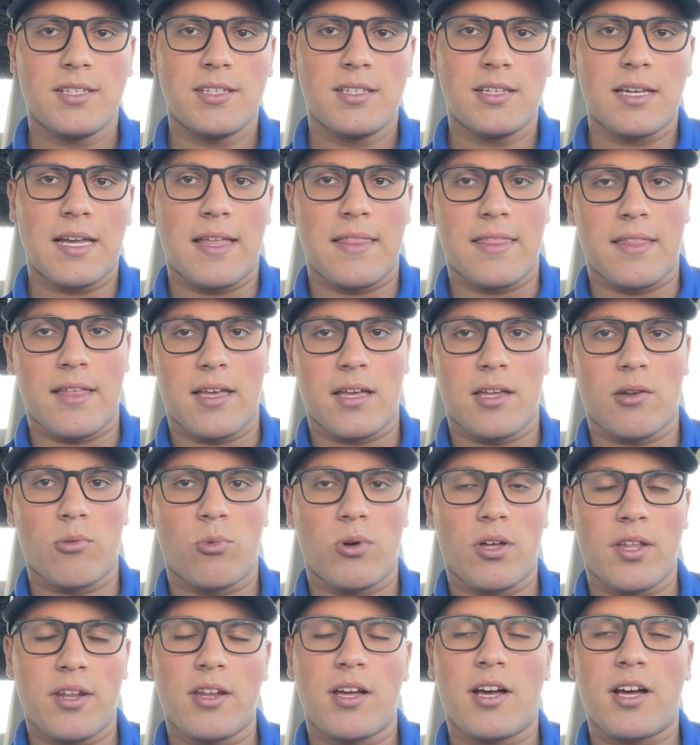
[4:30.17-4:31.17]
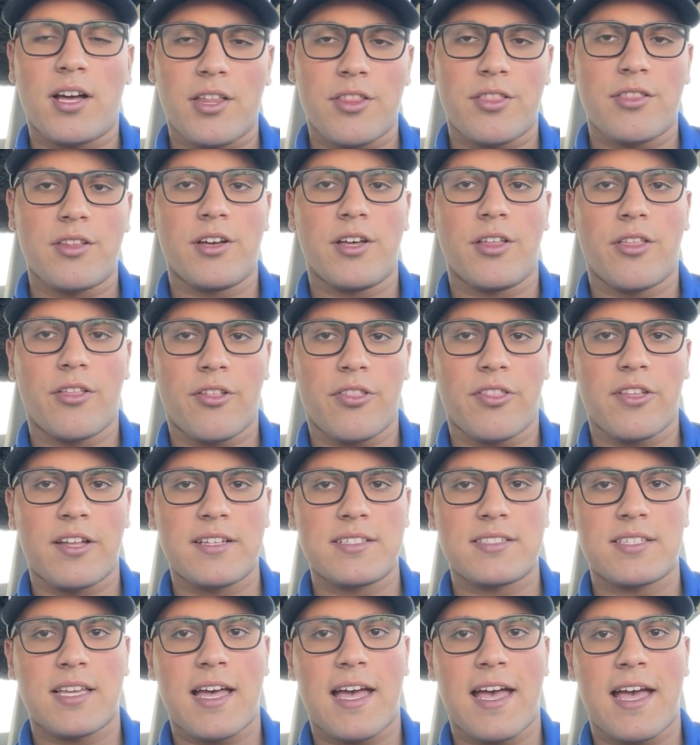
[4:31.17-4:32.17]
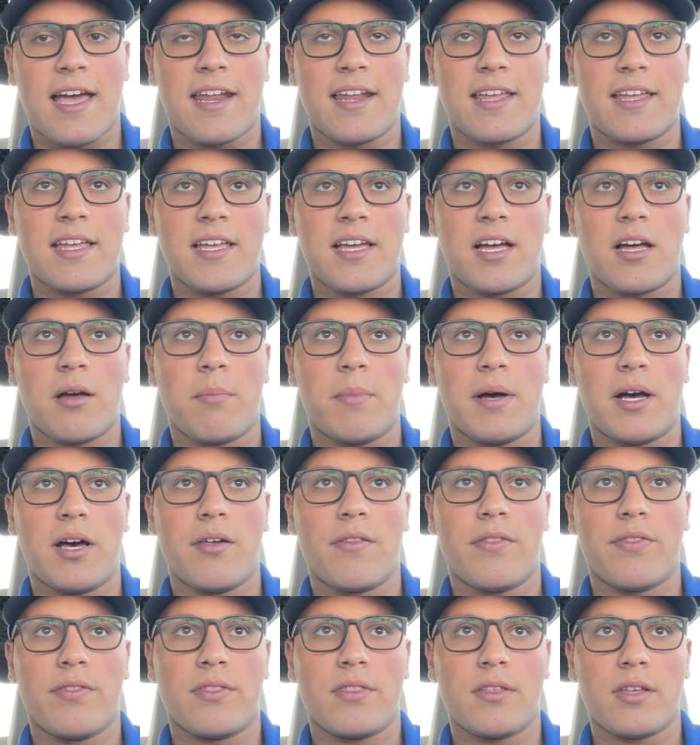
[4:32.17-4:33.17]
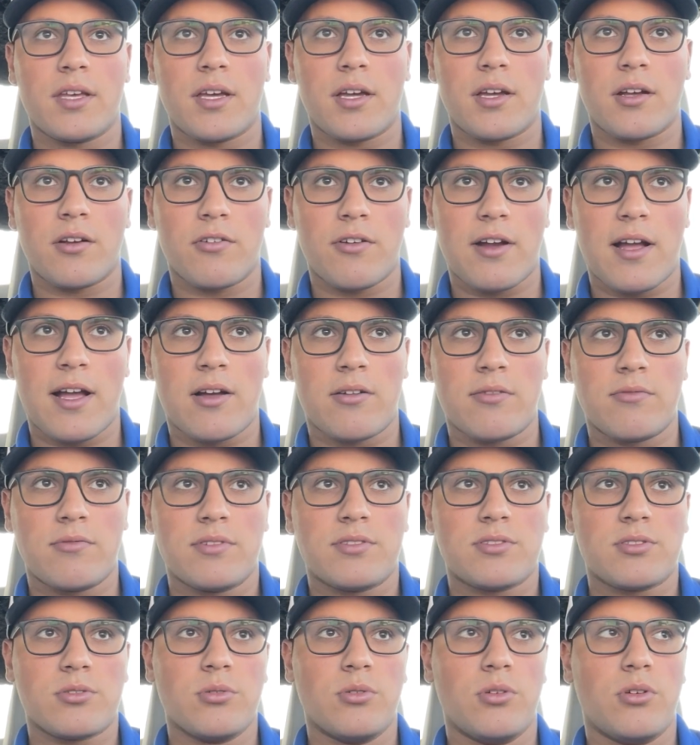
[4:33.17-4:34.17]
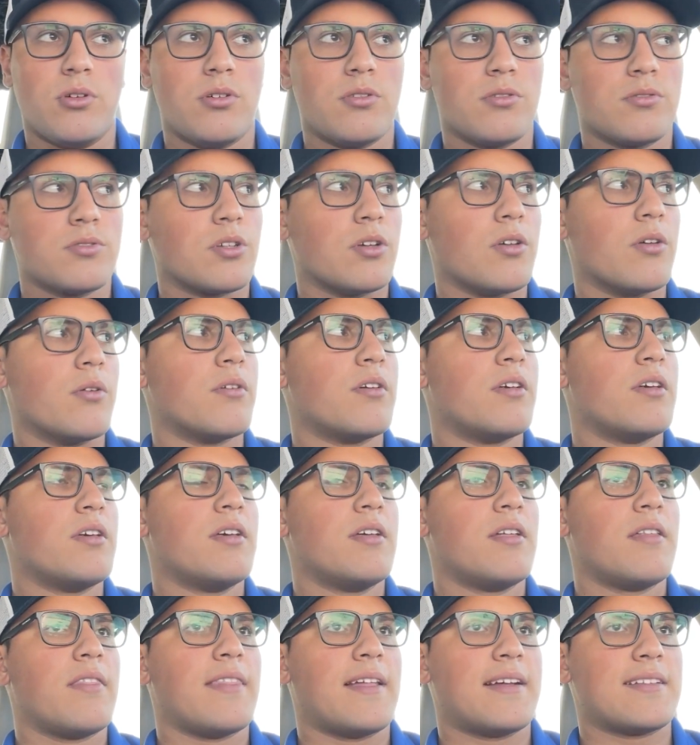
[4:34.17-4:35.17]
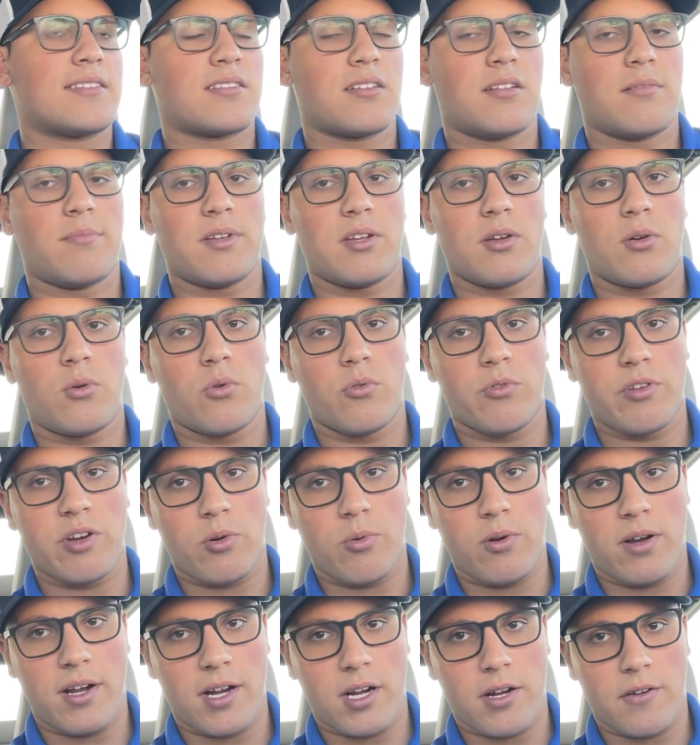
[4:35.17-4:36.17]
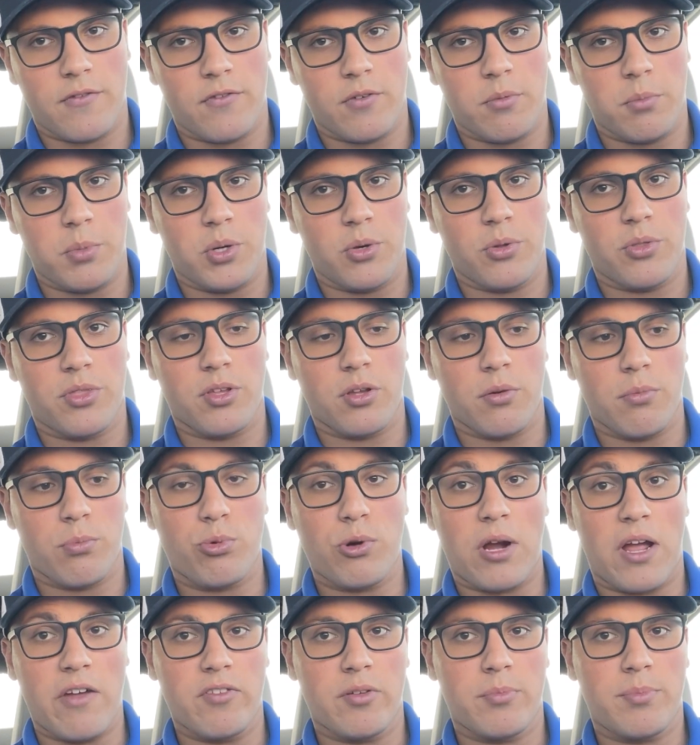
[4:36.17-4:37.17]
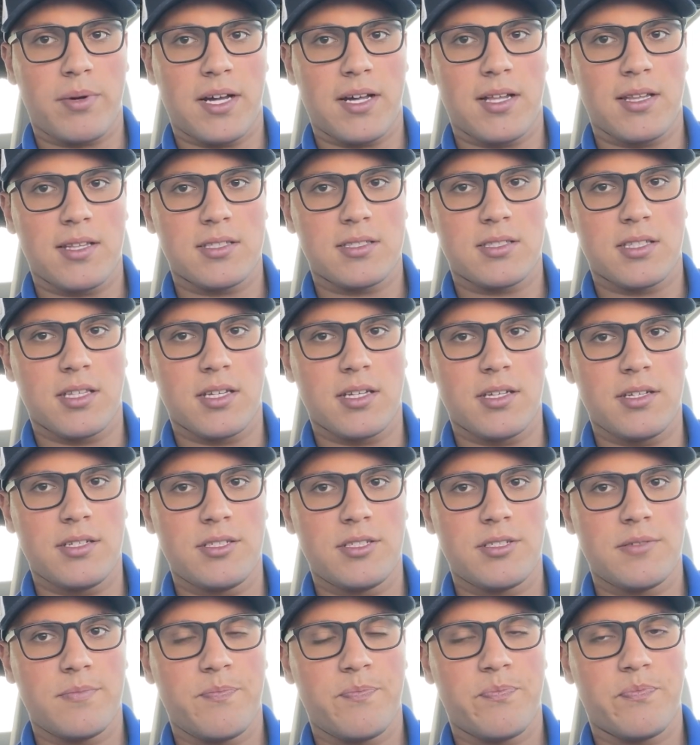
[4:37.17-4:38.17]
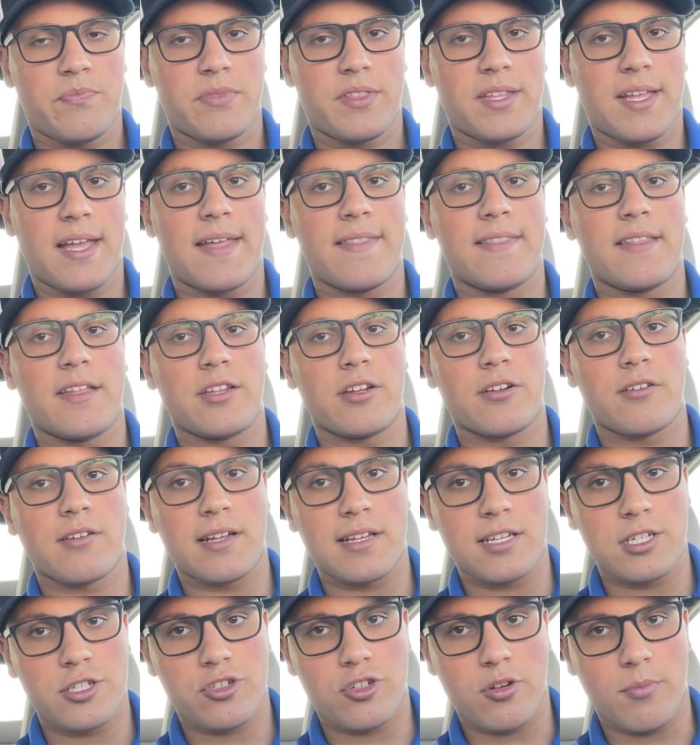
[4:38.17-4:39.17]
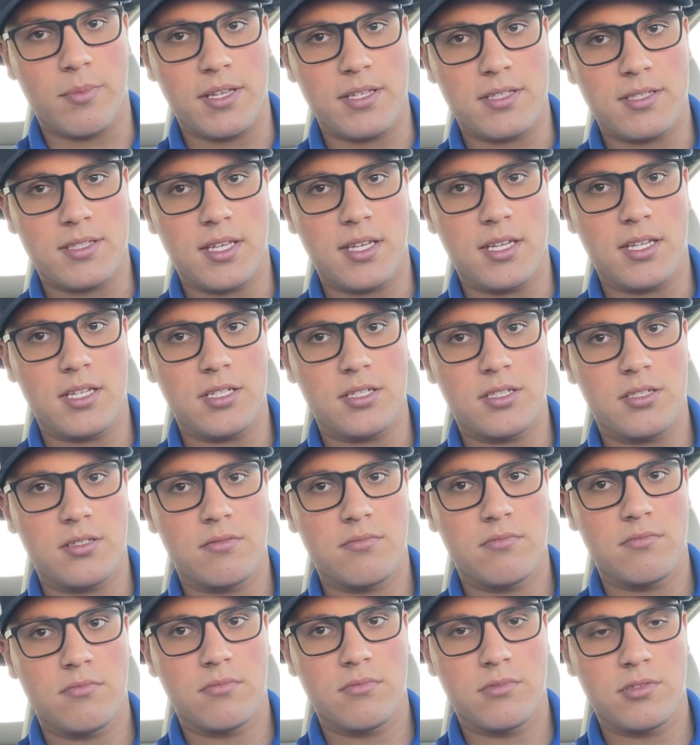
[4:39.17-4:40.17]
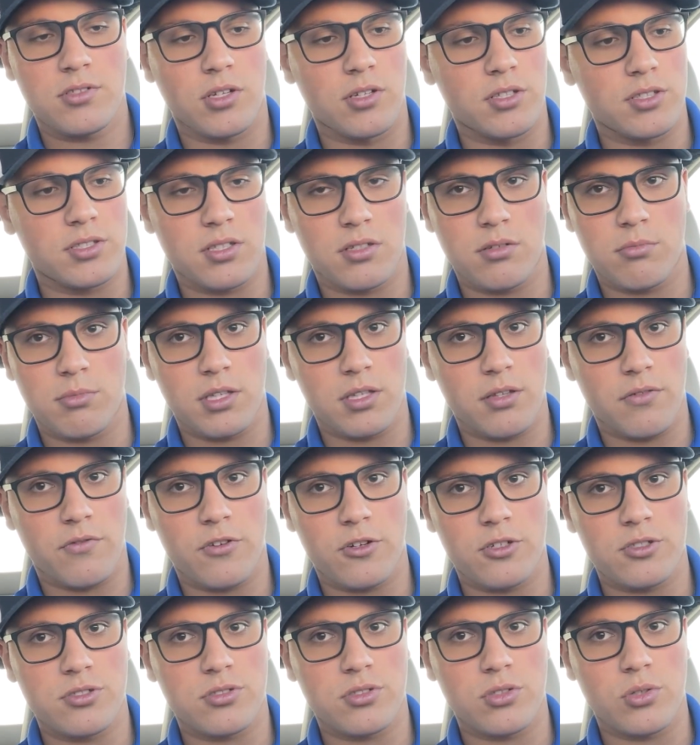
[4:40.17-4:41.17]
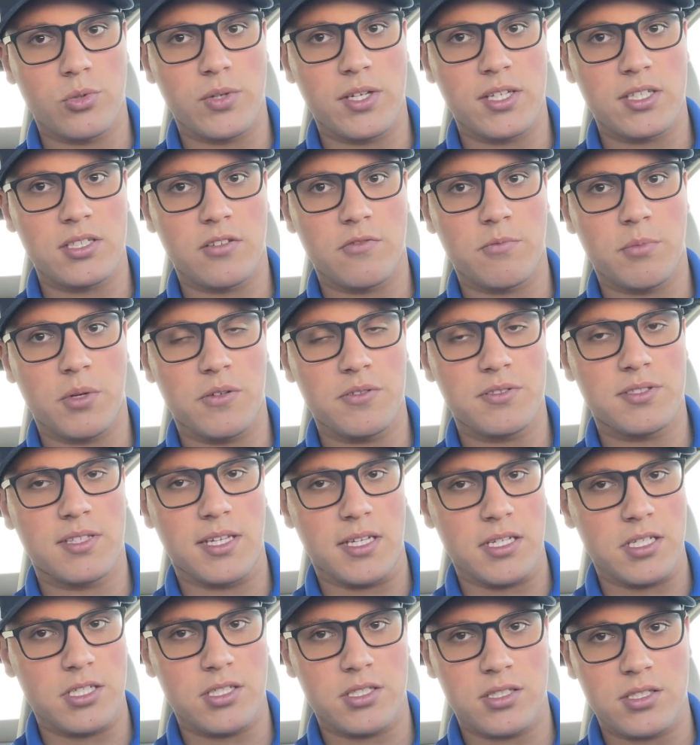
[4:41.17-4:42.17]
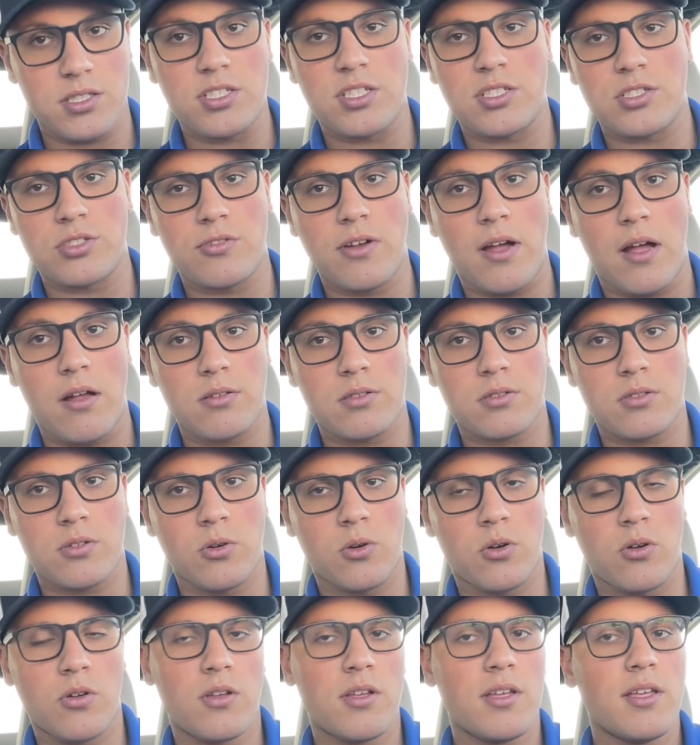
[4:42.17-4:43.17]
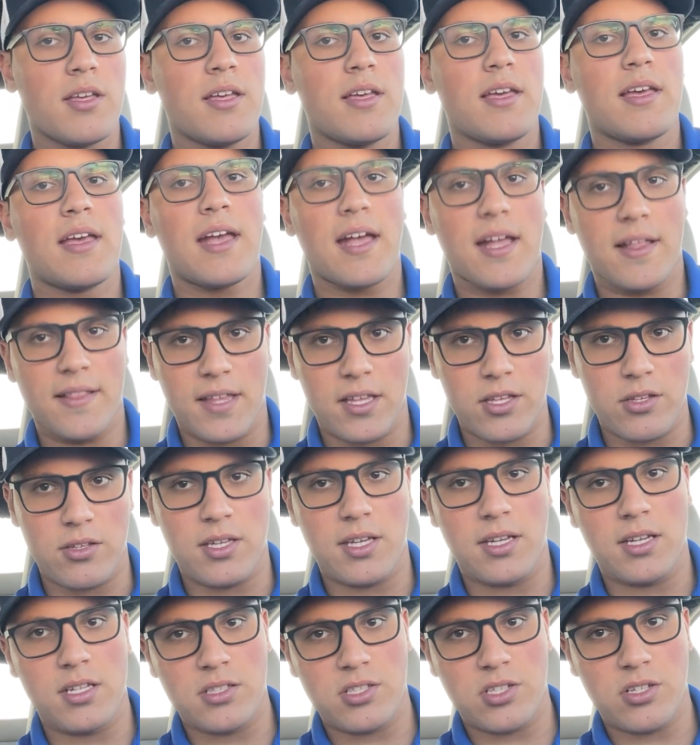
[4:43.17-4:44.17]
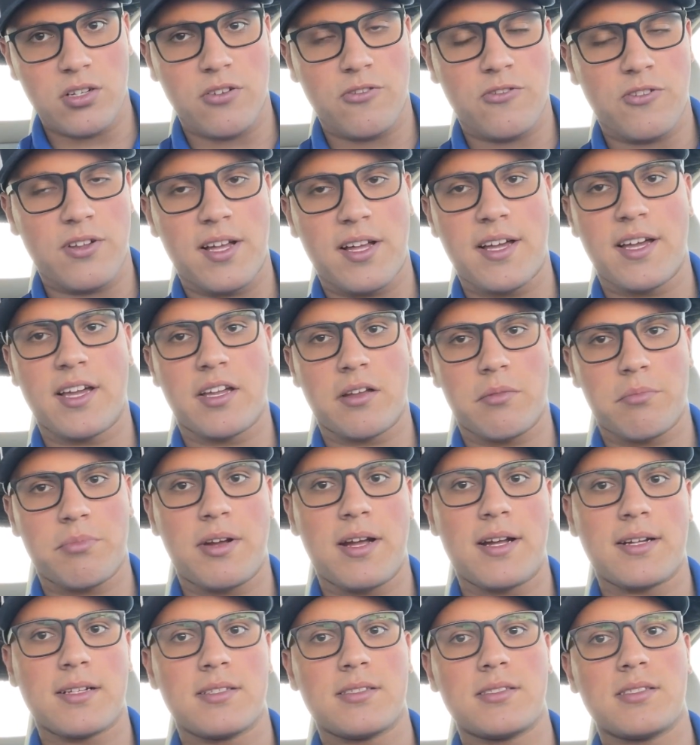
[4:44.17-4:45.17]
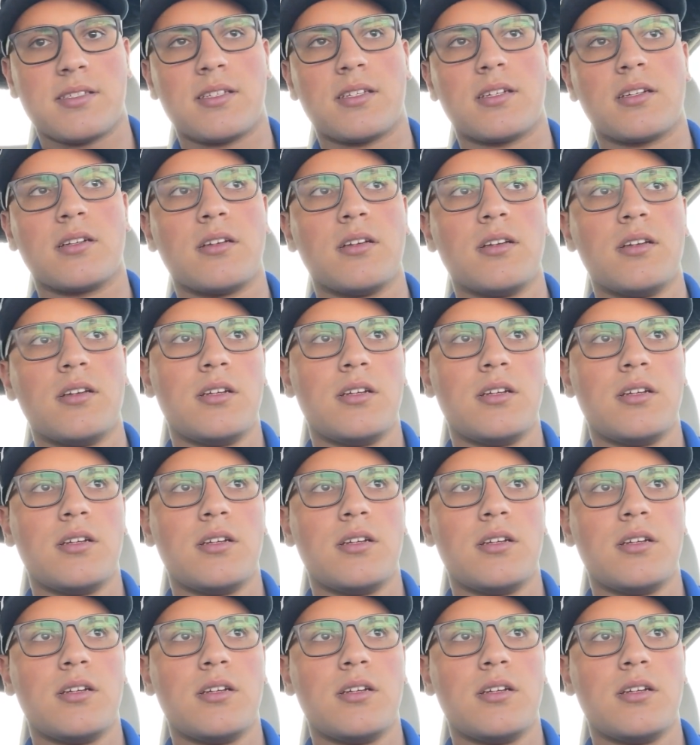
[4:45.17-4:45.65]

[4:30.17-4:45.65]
then one other thing to add about the ground school. So that's going to be required for both your private pilot stage and then your instrument stage. So it's going to be the first 2 weeks of both stages is just ground school. And then you get into your flying, practicing.